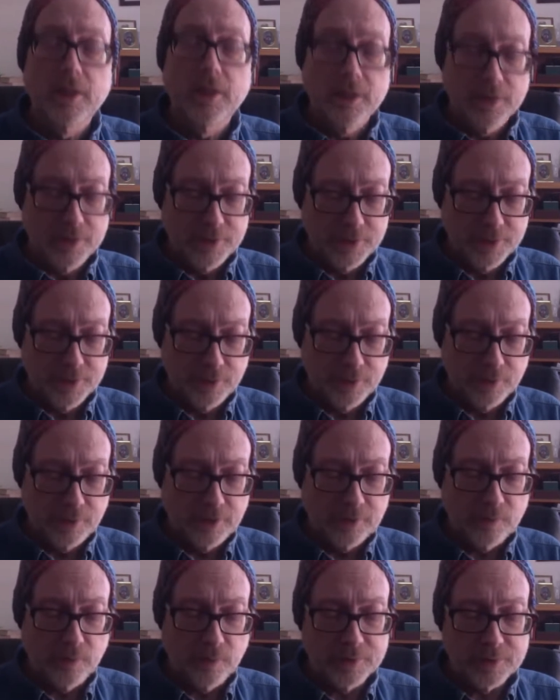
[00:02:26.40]
So I
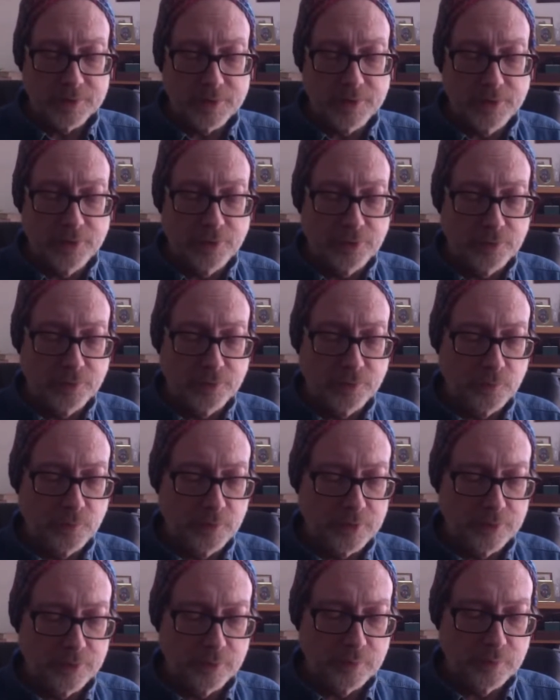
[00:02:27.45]
want to know what
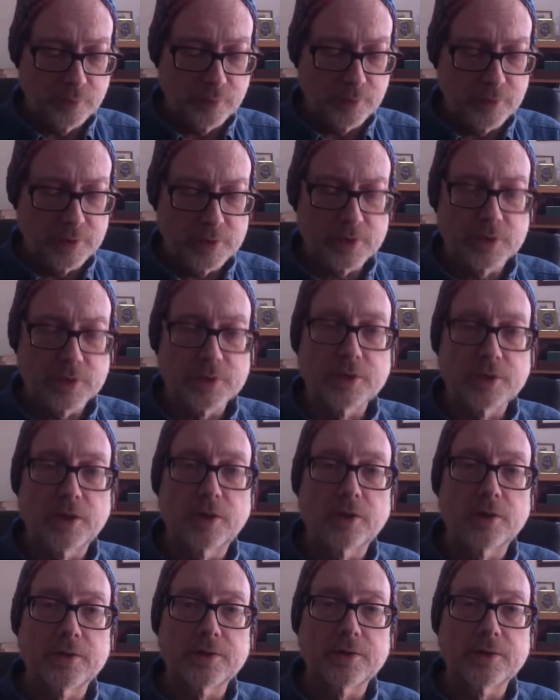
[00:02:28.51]
your impressions are.